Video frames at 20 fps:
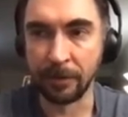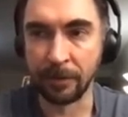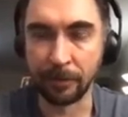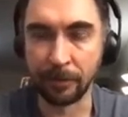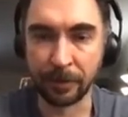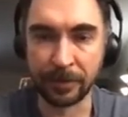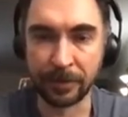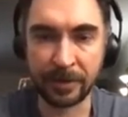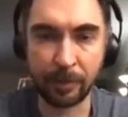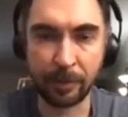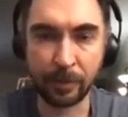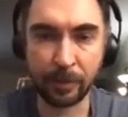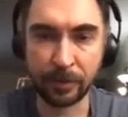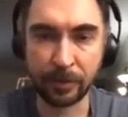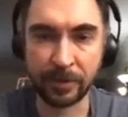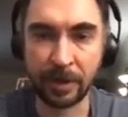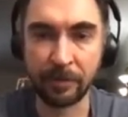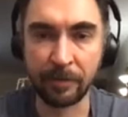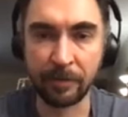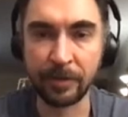For example,
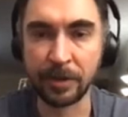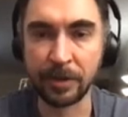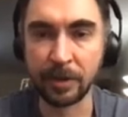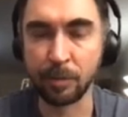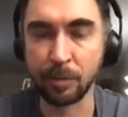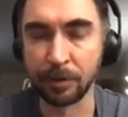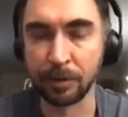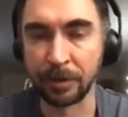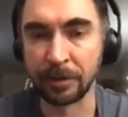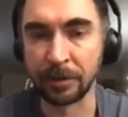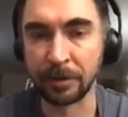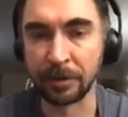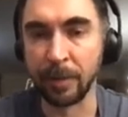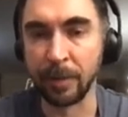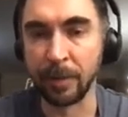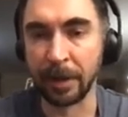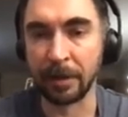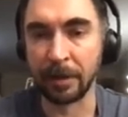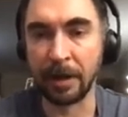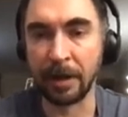services protected
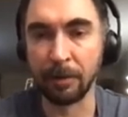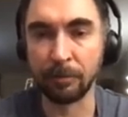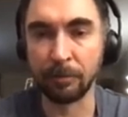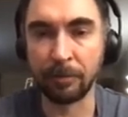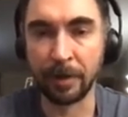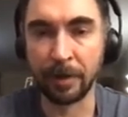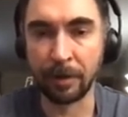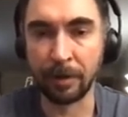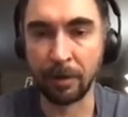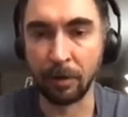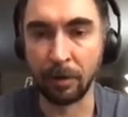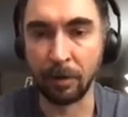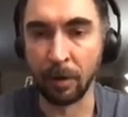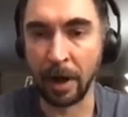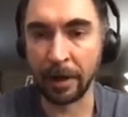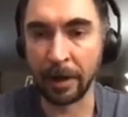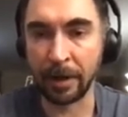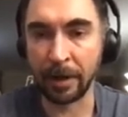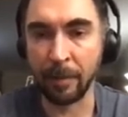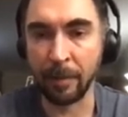by Cloudflare or
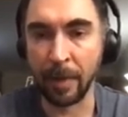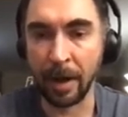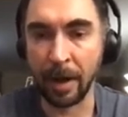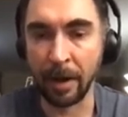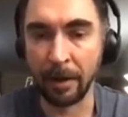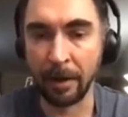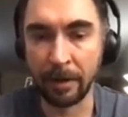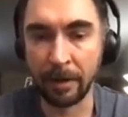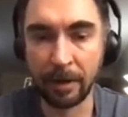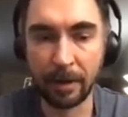Akamai.